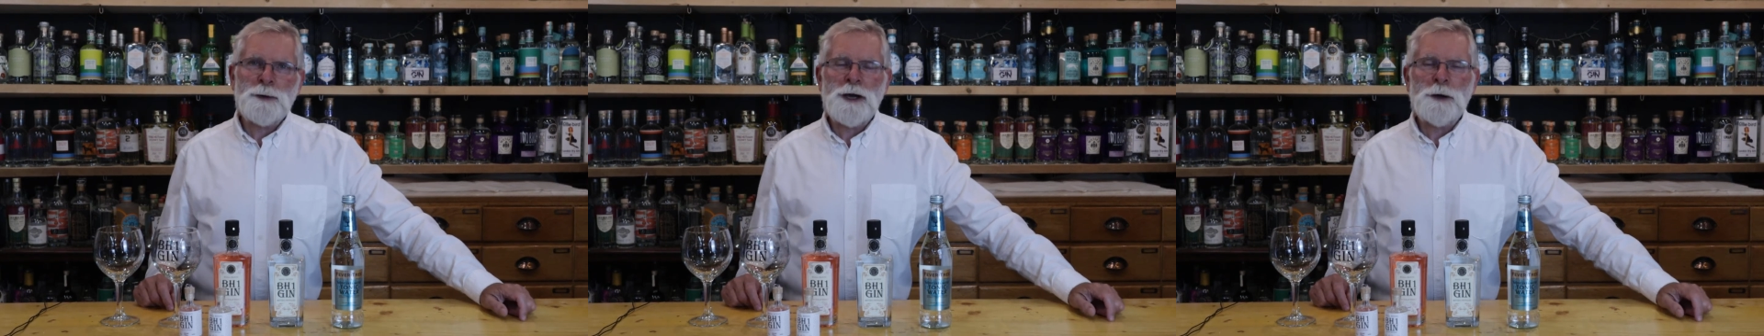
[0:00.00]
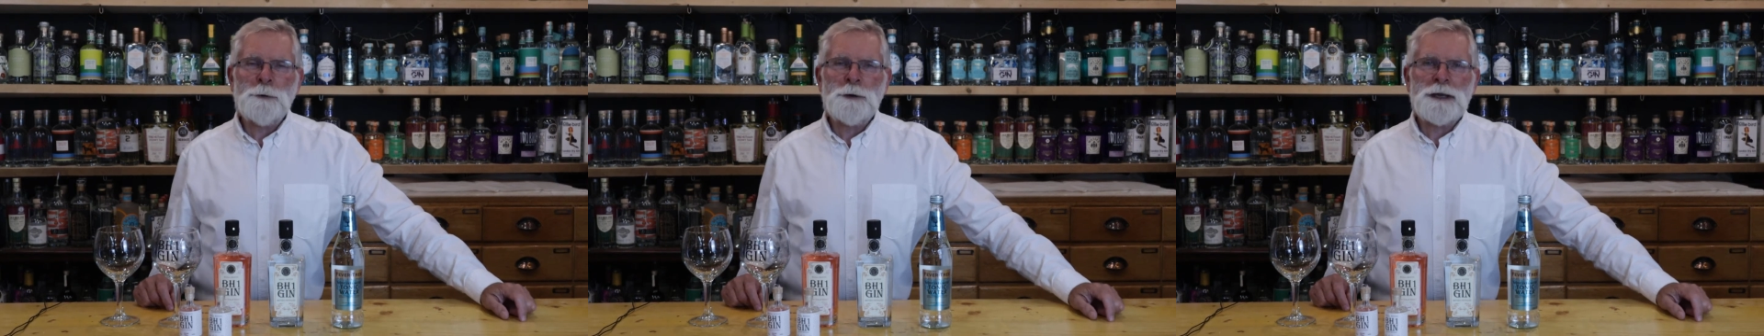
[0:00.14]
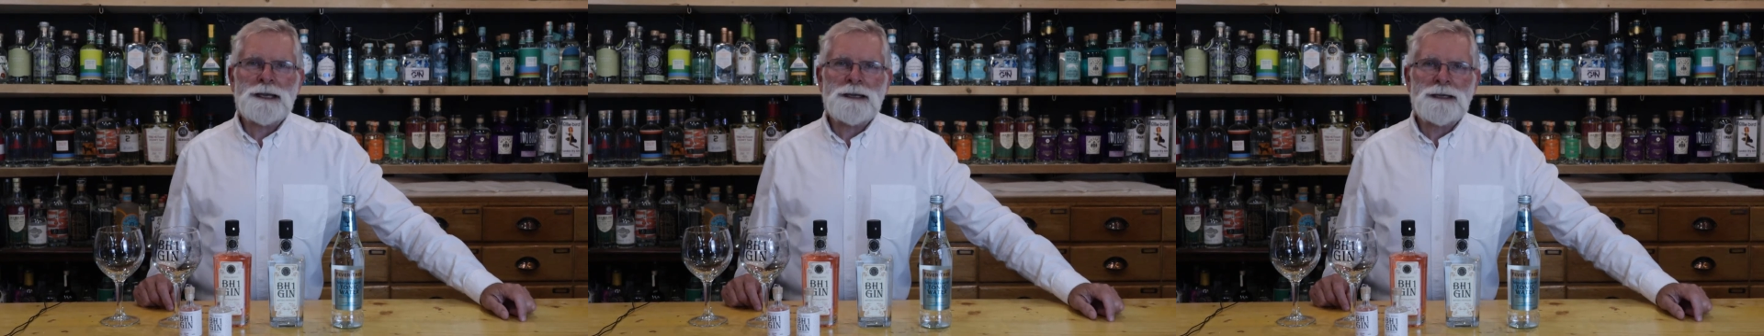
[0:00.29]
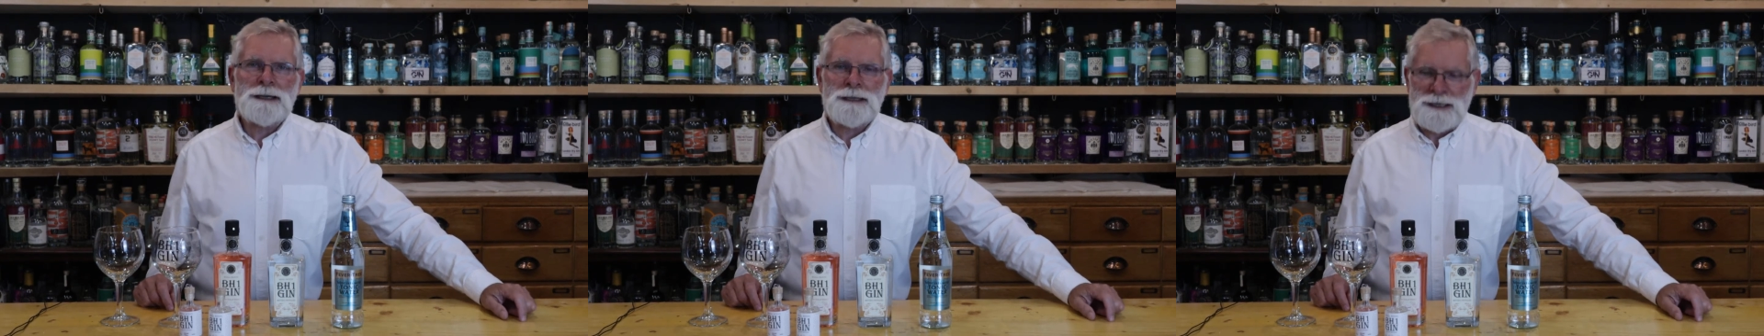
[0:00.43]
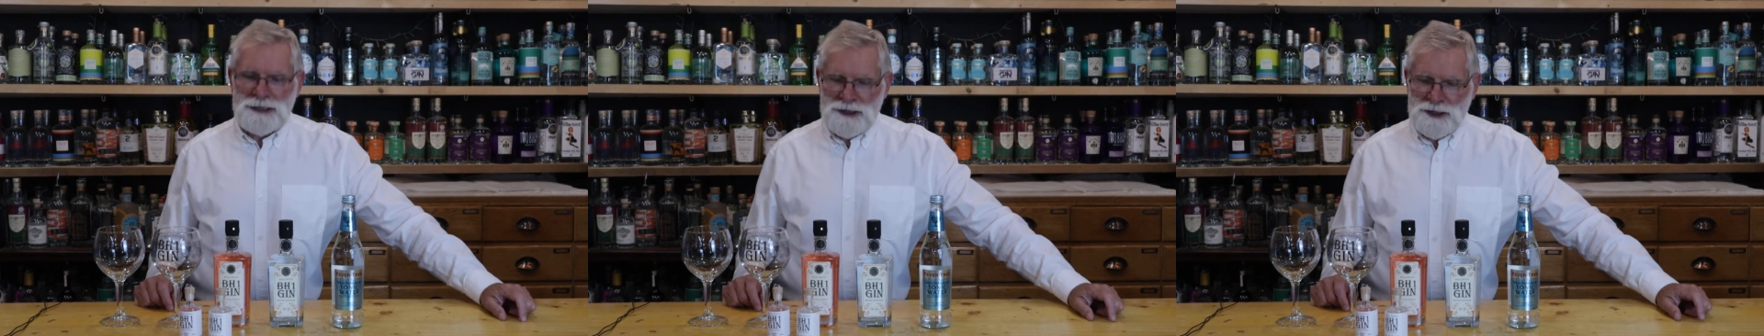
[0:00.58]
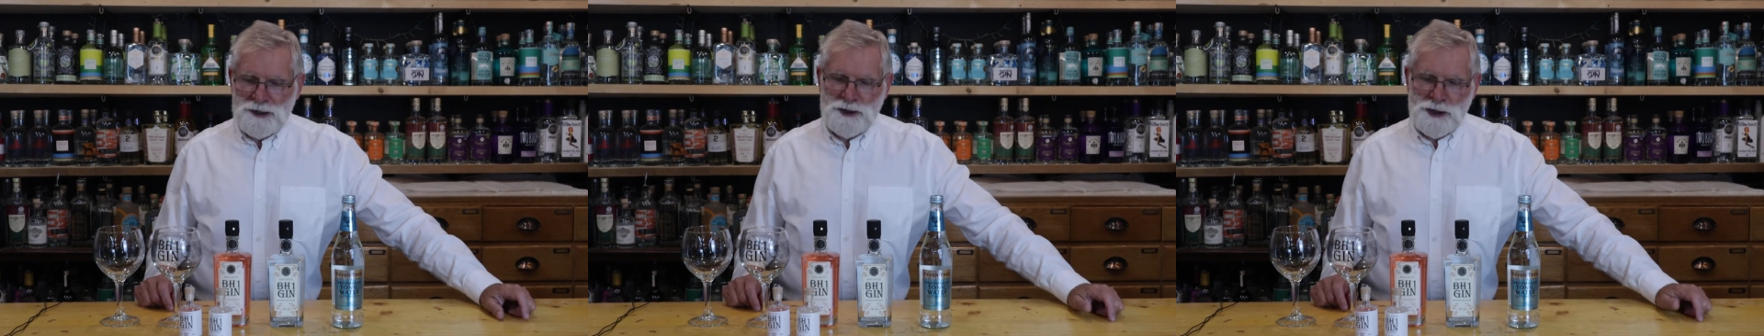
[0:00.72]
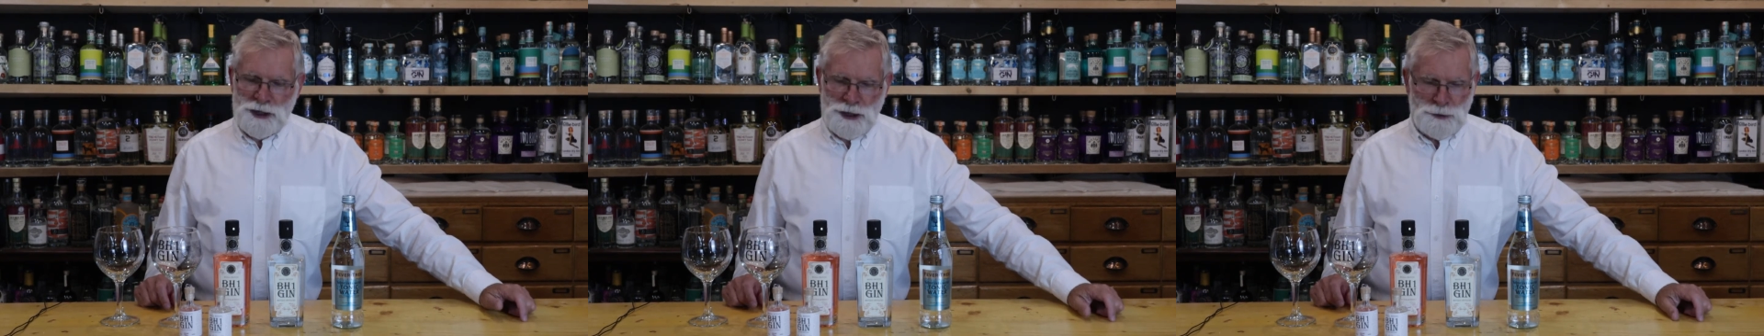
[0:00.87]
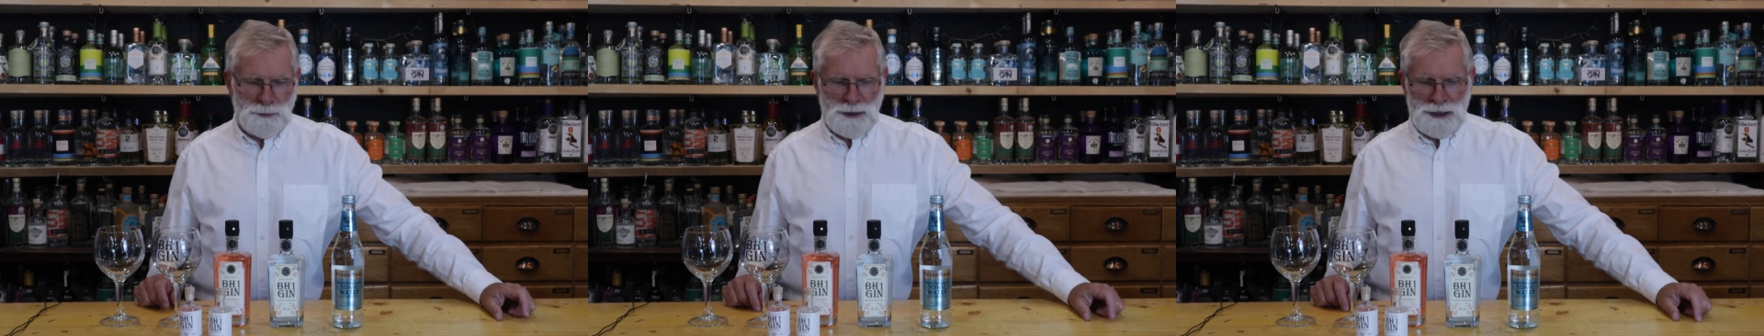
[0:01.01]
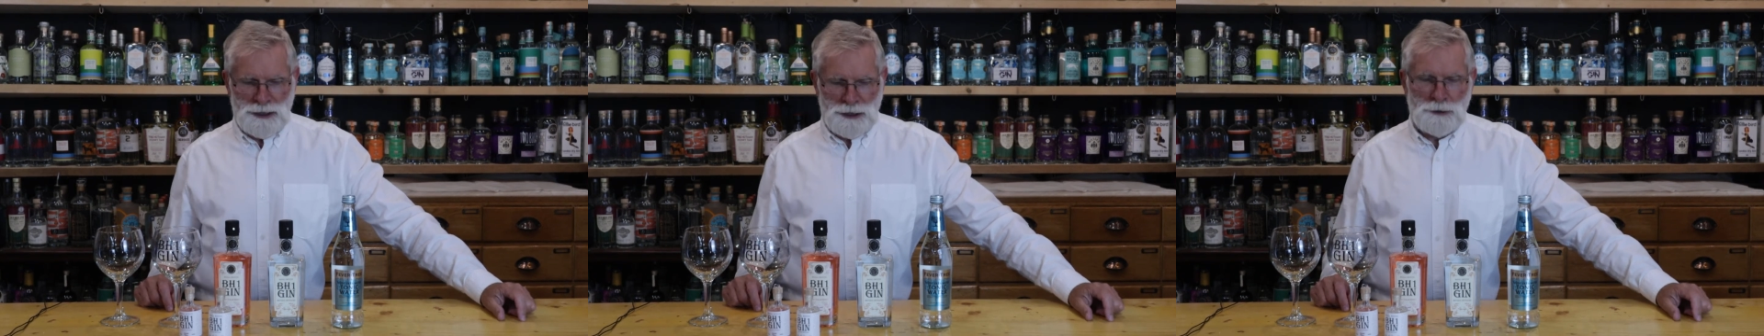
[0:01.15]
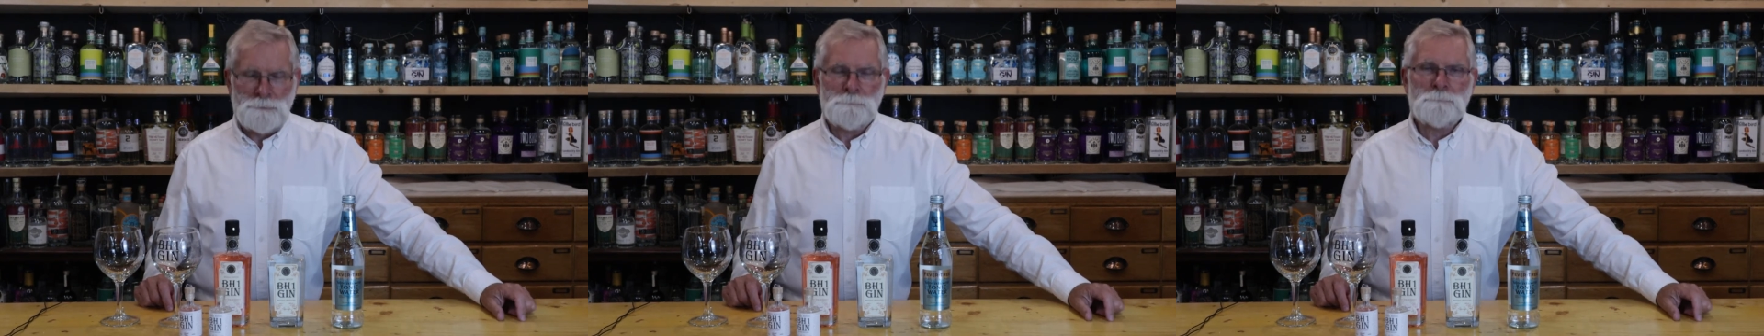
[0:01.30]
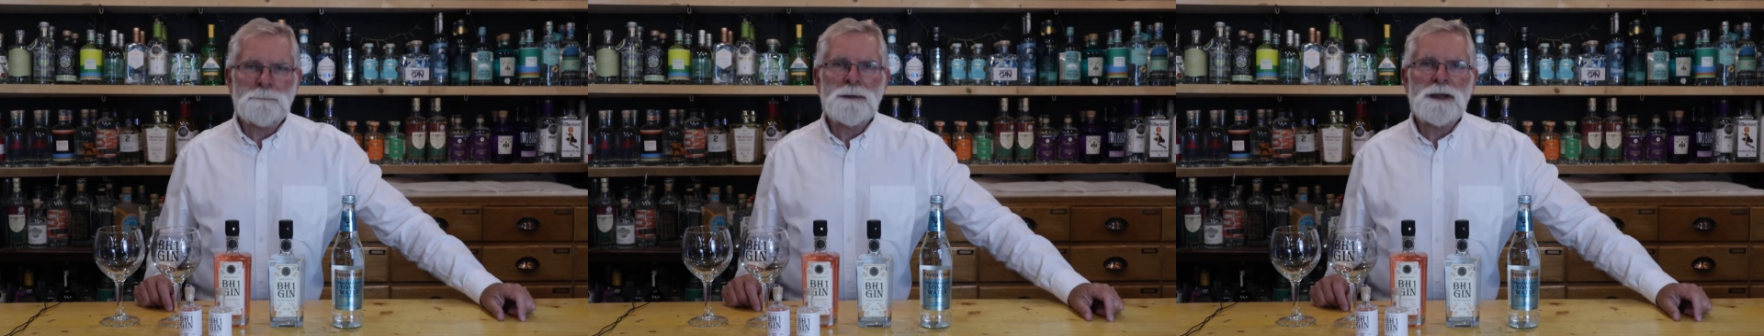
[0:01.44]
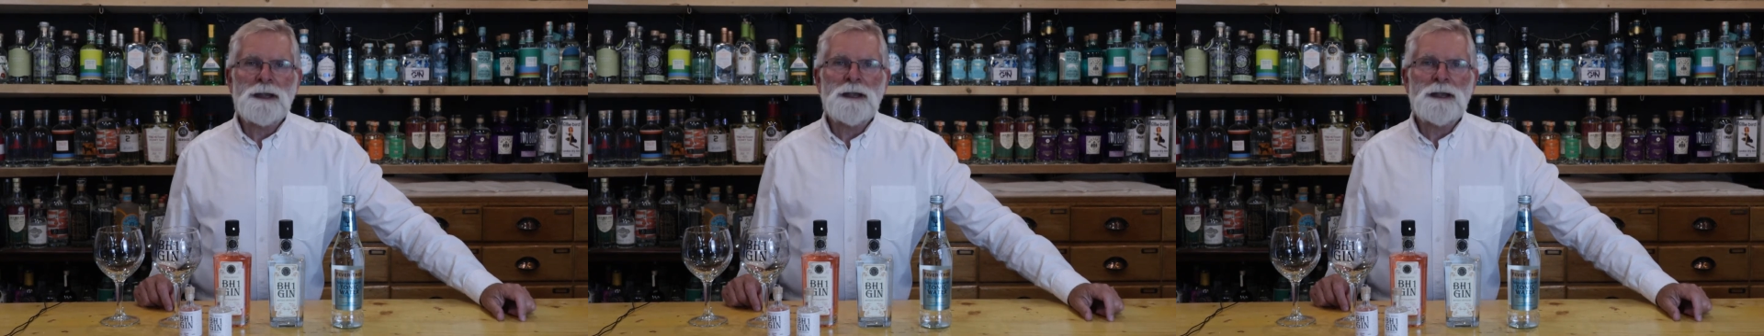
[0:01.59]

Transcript: Barwick and this is Gin Opinion.